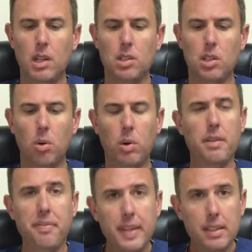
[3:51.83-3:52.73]
So what
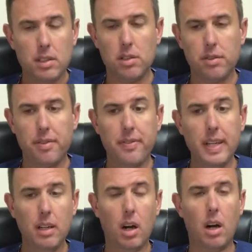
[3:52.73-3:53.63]
do feet do?
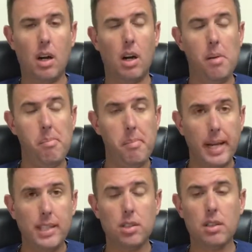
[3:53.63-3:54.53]
Feet are a
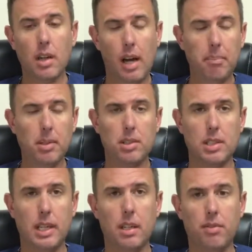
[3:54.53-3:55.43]
major
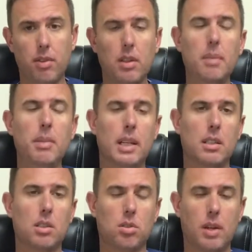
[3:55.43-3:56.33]
compensator for limb
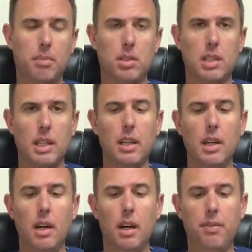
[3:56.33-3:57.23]
length discrepancy.
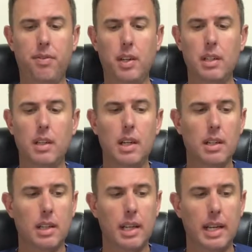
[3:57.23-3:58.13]
A foot
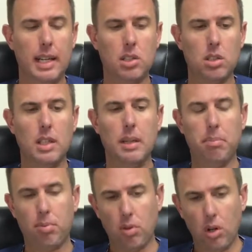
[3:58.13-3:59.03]
can actually
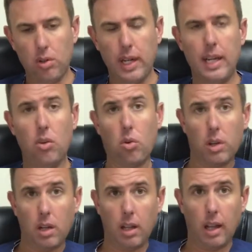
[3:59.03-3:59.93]
pronate or
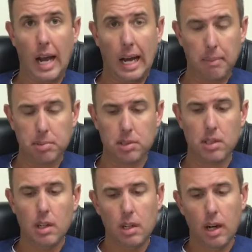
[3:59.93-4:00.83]
collapse
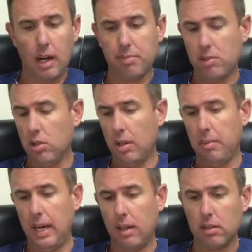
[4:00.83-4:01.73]
up to
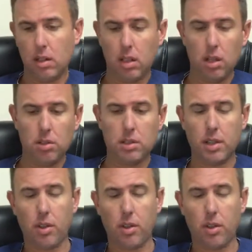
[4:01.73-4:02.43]
about close to